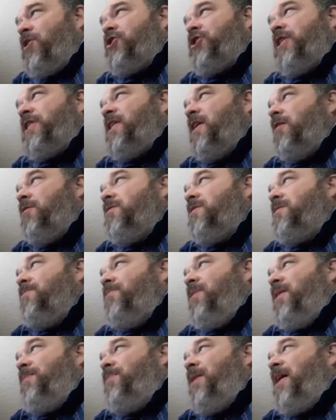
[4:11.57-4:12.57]
She tells him
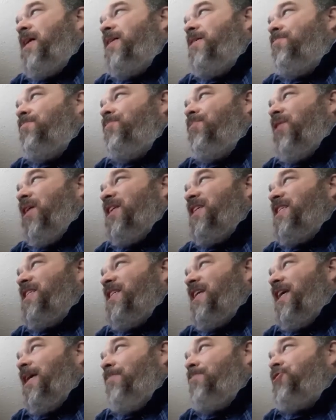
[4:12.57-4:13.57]
they paid him plenty
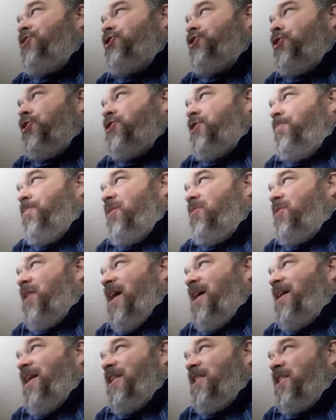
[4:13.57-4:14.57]
to keep shush about
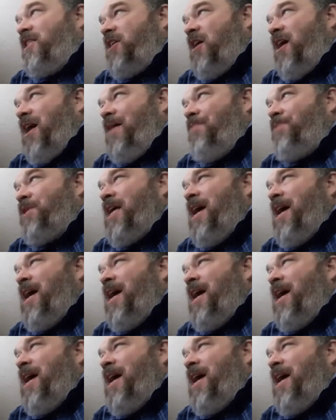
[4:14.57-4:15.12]
that at the time,